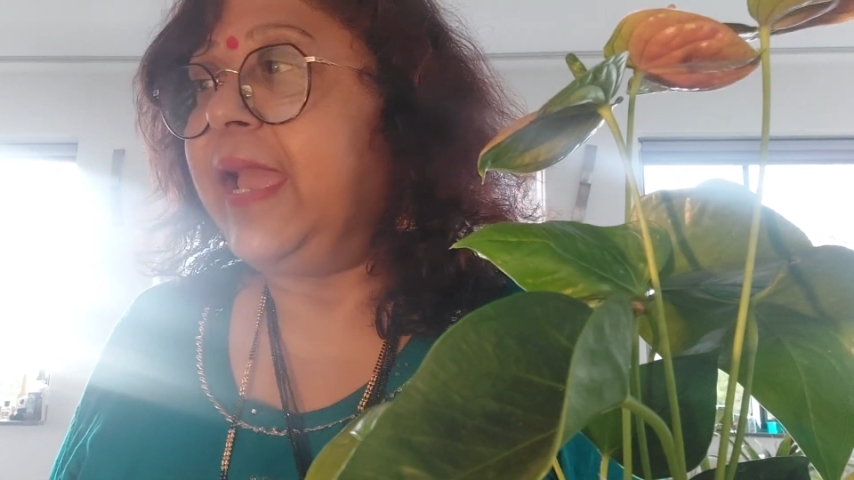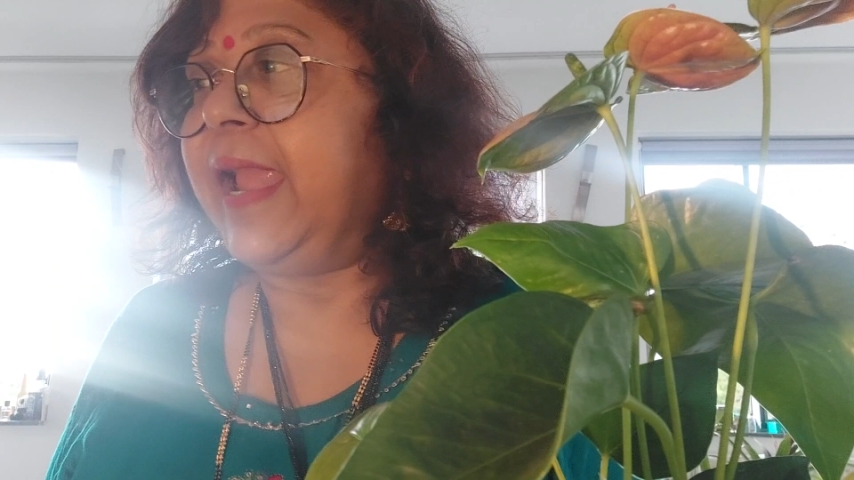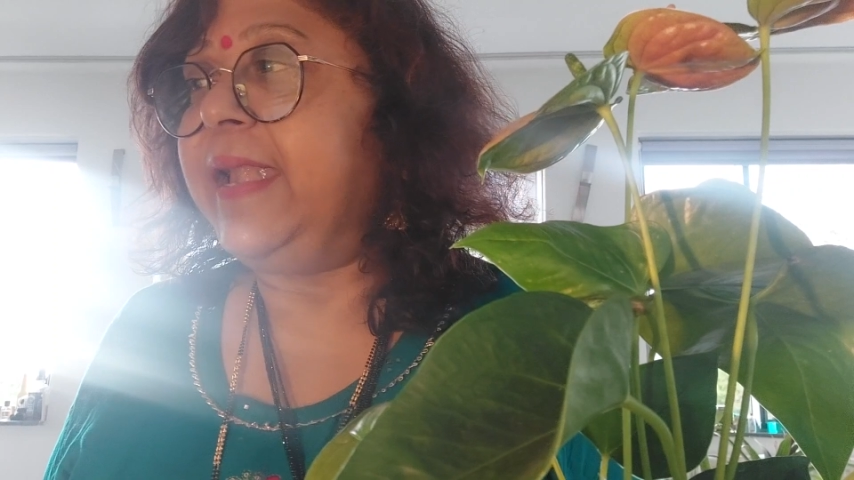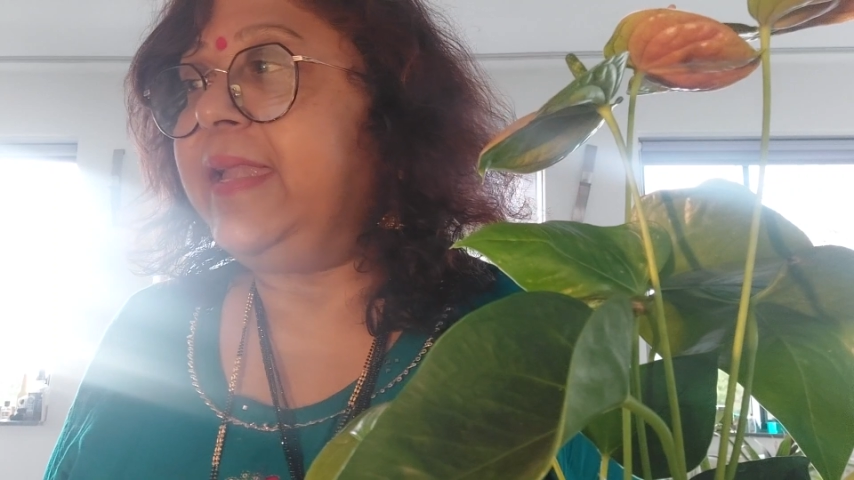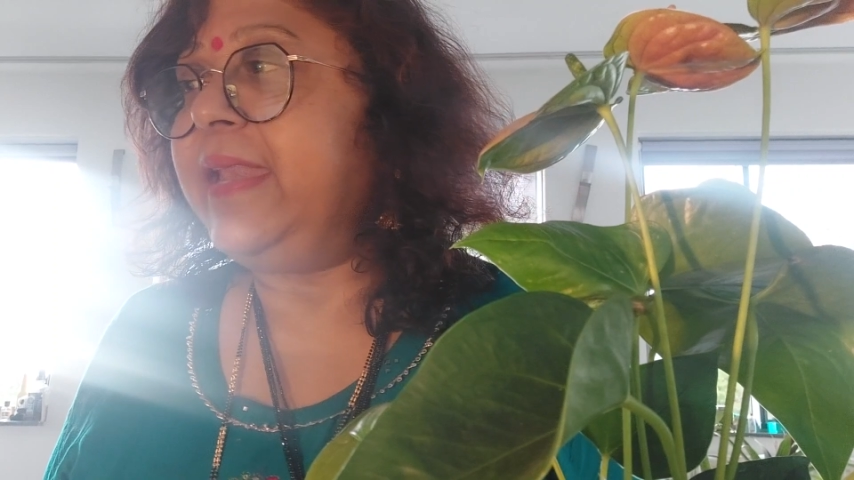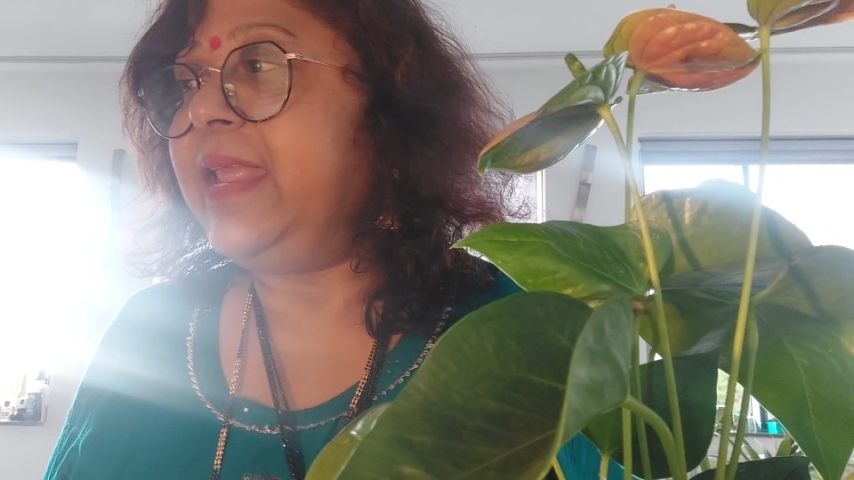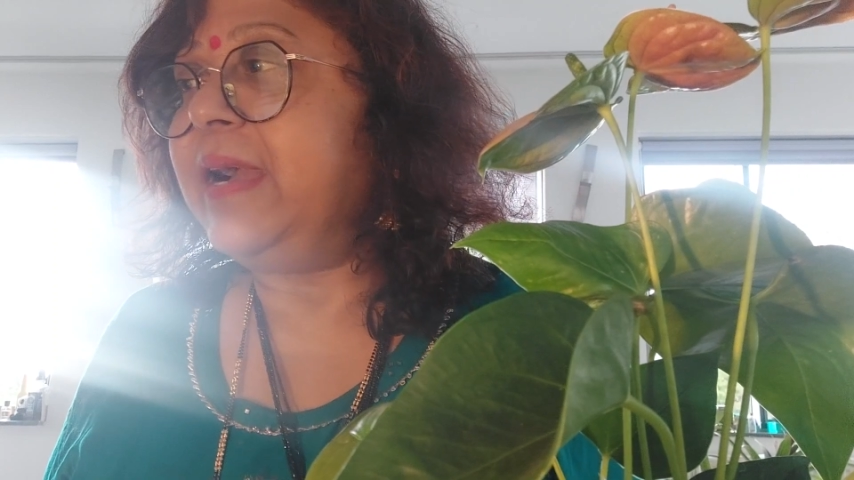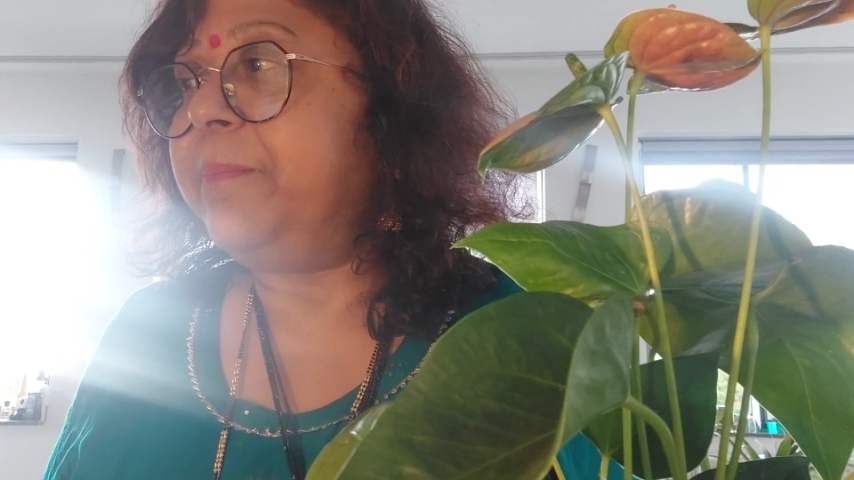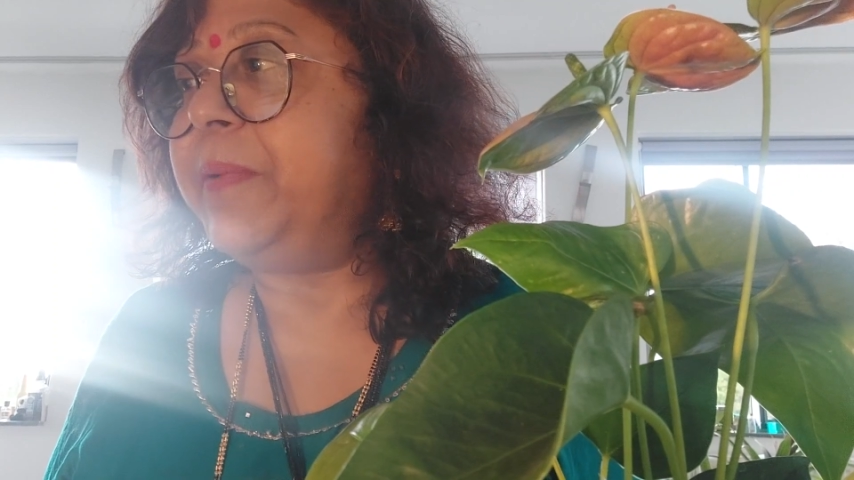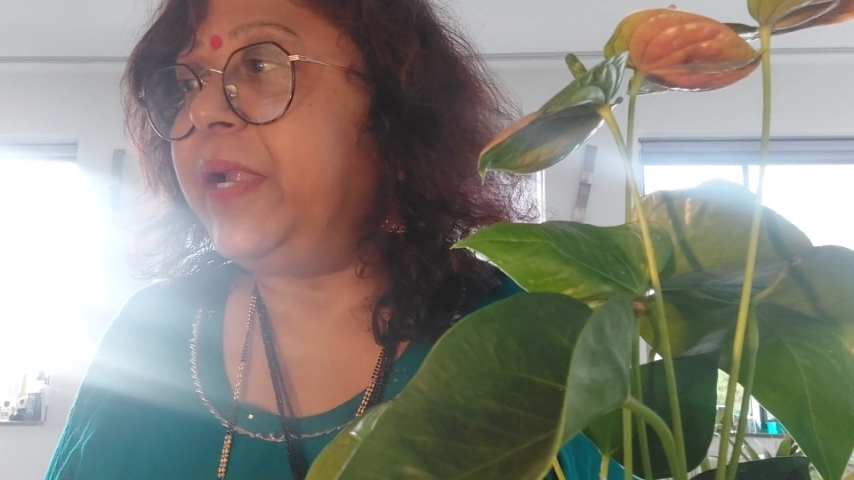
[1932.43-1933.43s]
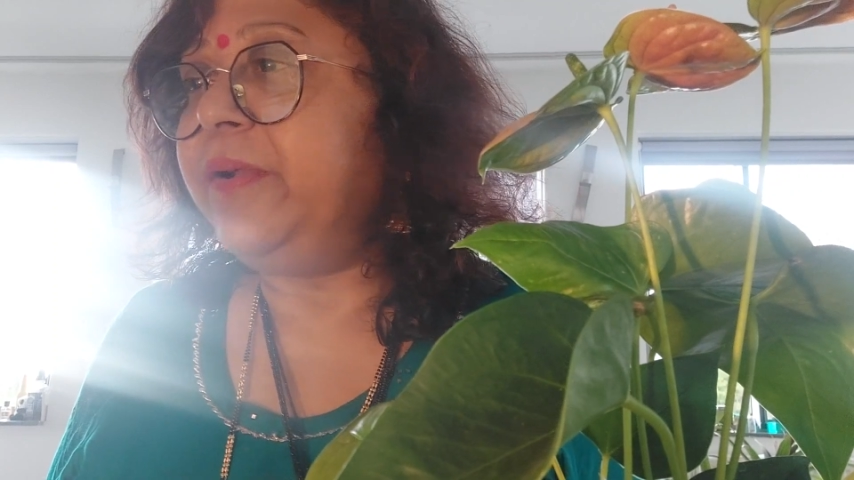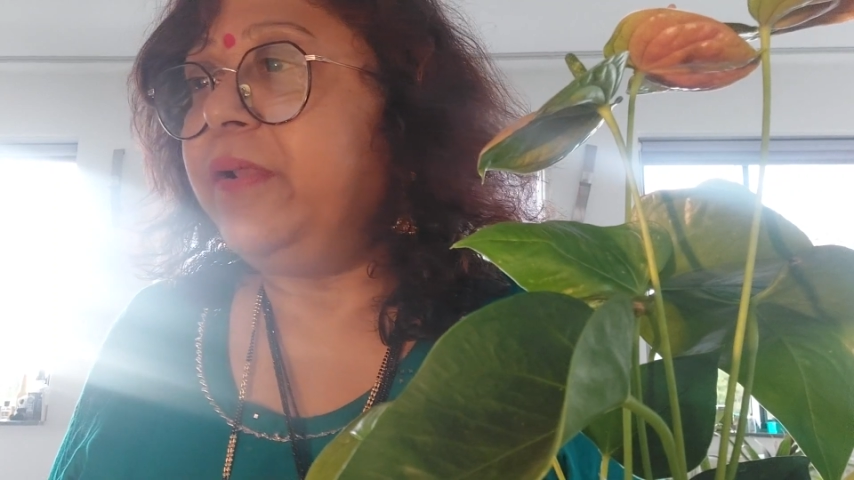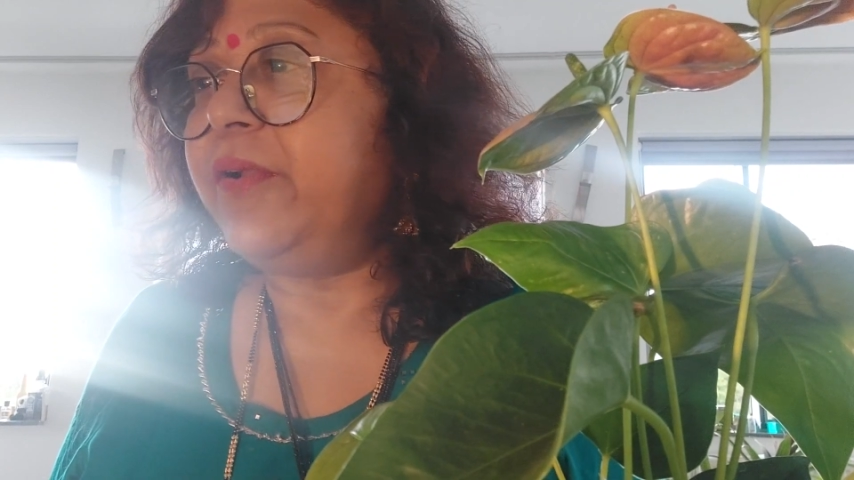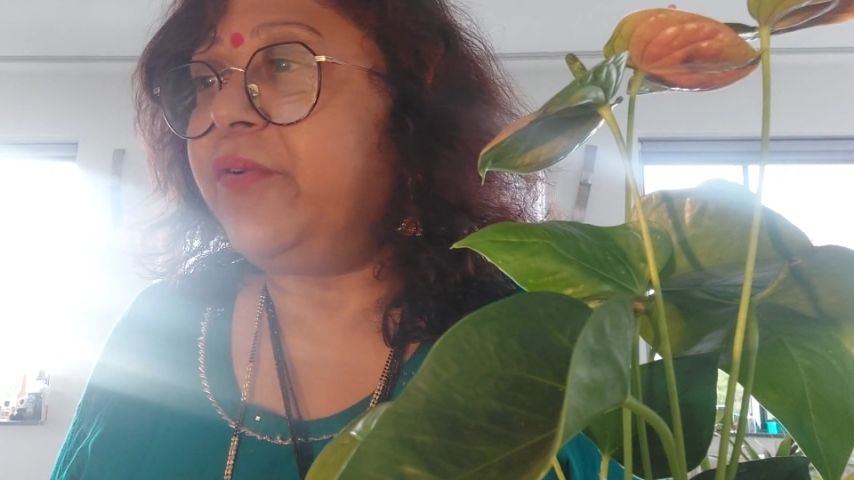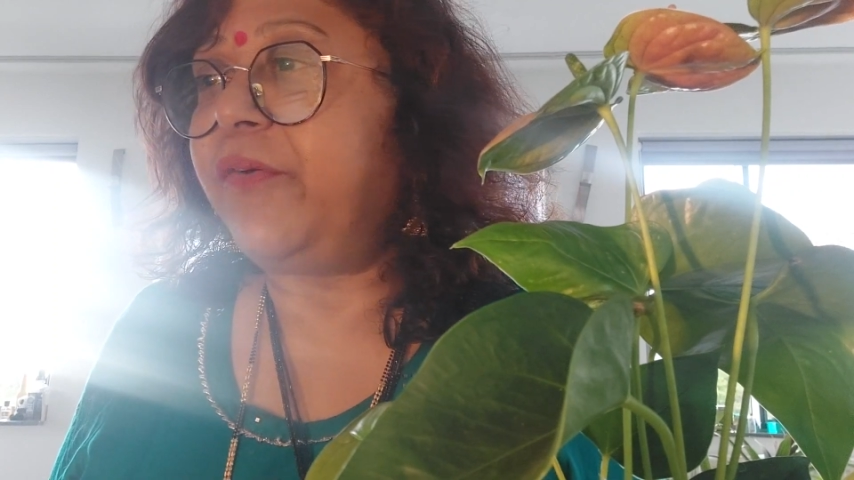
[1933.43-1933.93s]
entering a
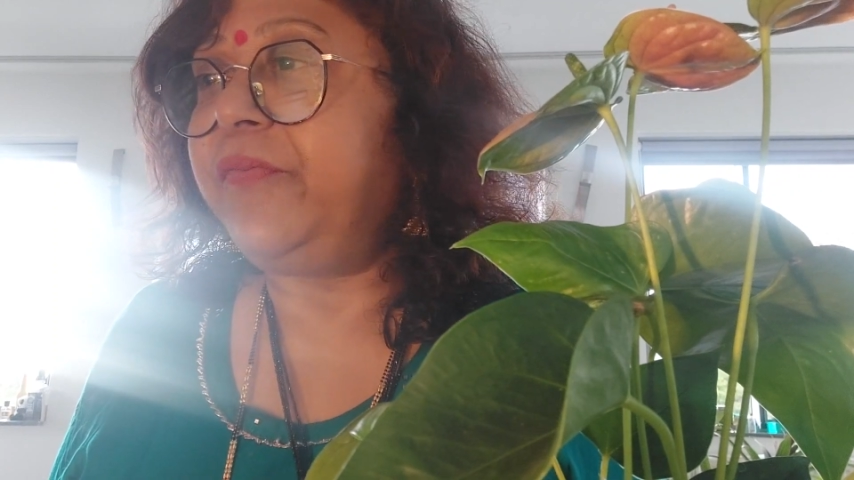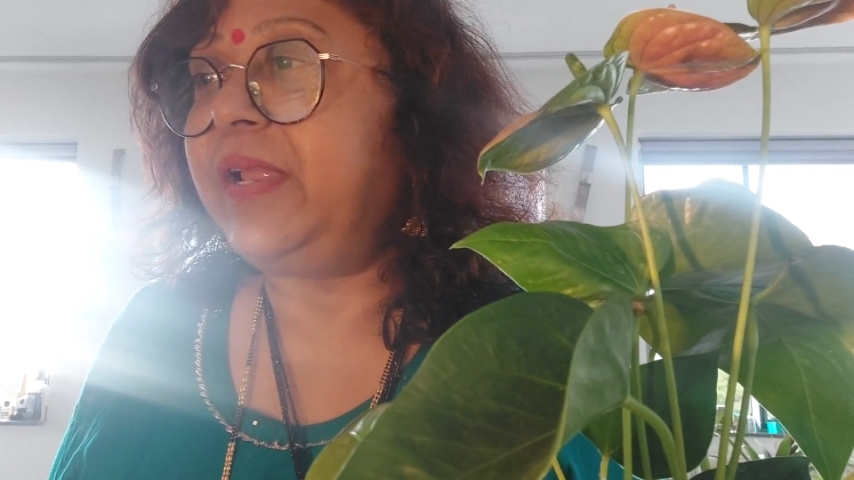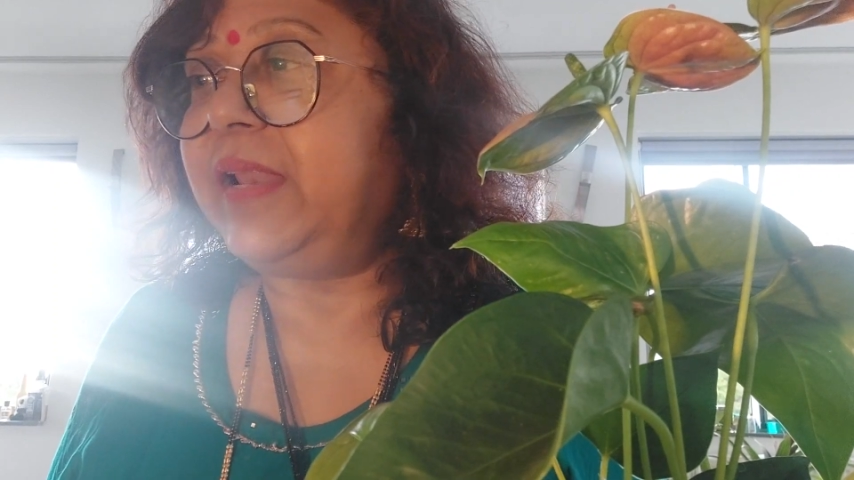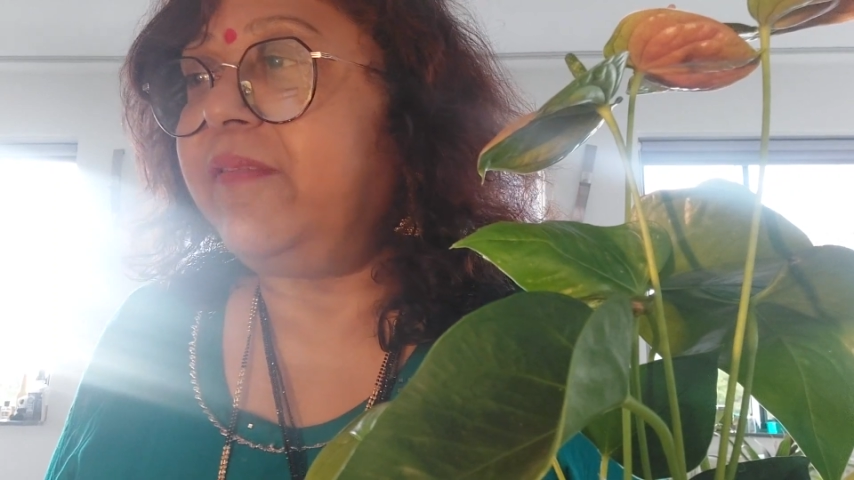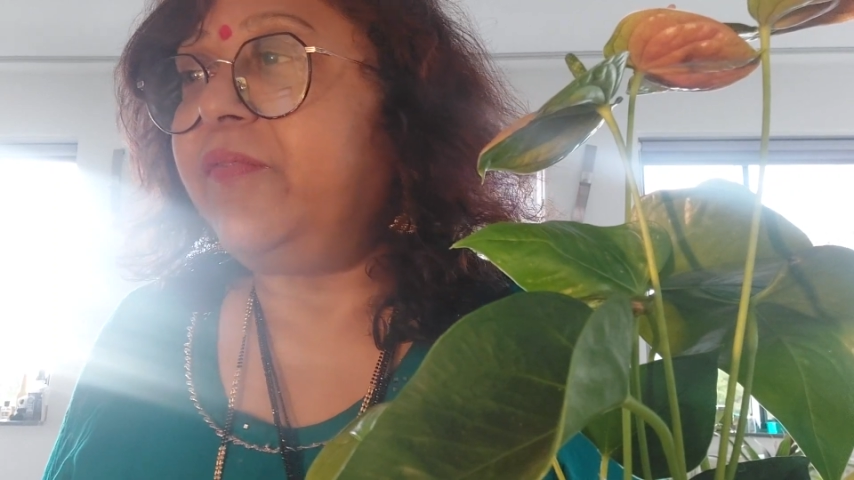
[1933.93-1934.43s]
particular trophic level